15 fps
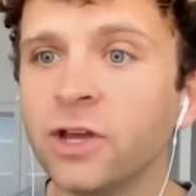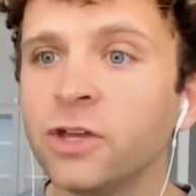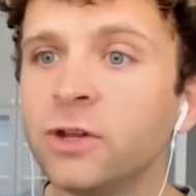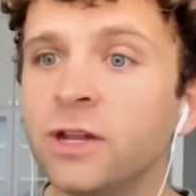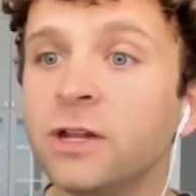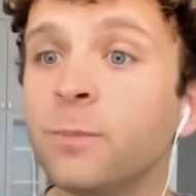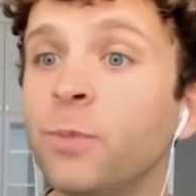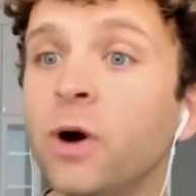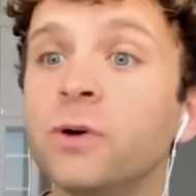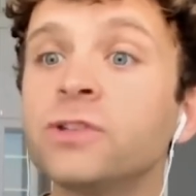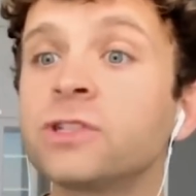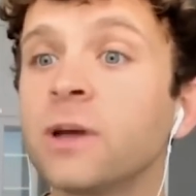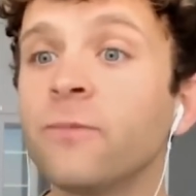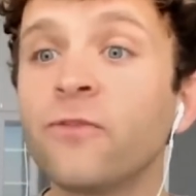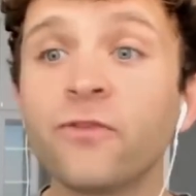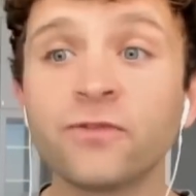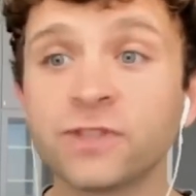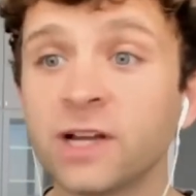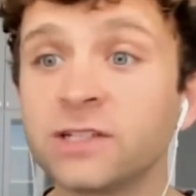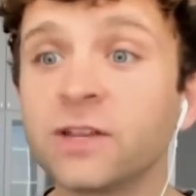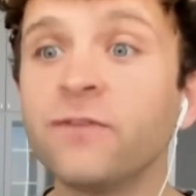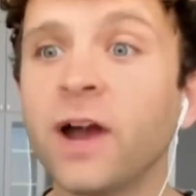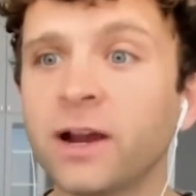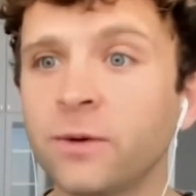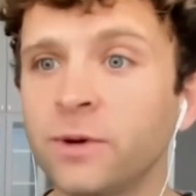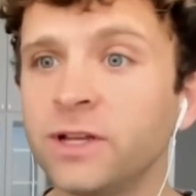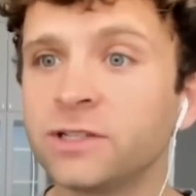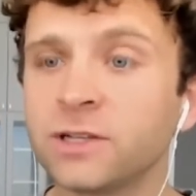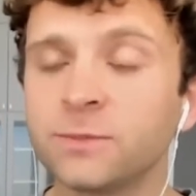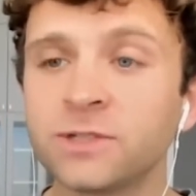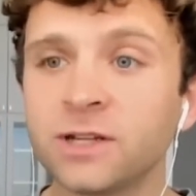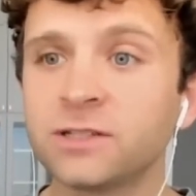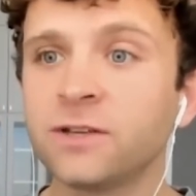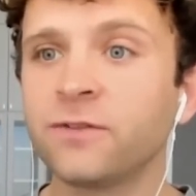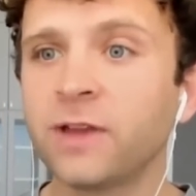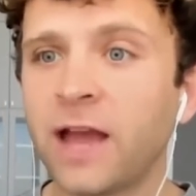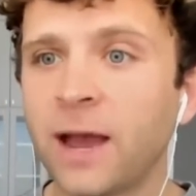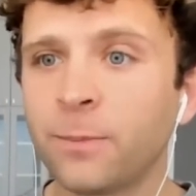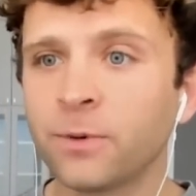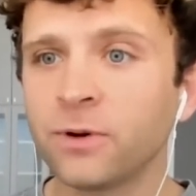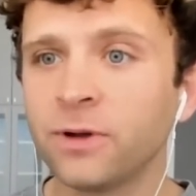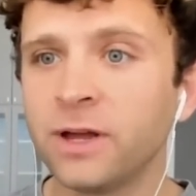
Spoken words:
You need to post some sense of equity, some sense of capital.